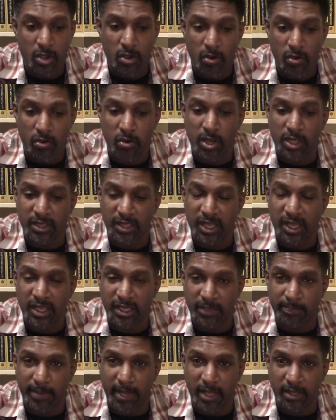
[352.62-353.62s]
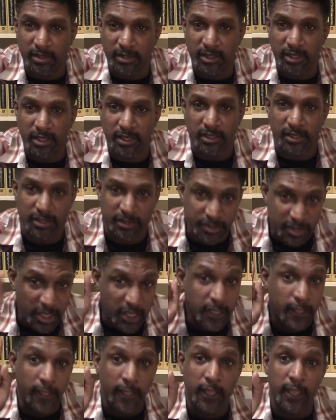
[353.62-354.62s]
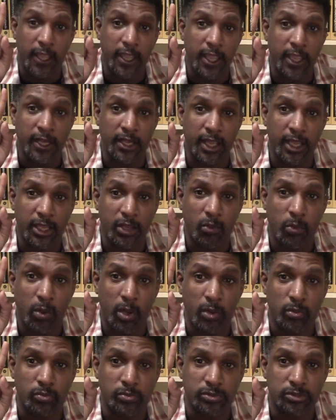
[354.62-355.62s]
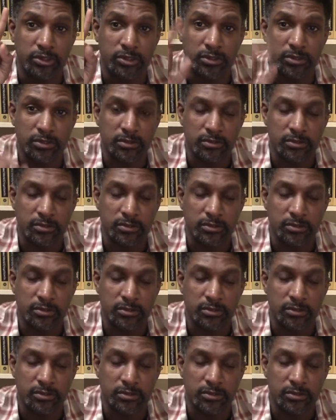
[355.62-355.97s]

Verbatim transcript: online about Lilith, and I quote,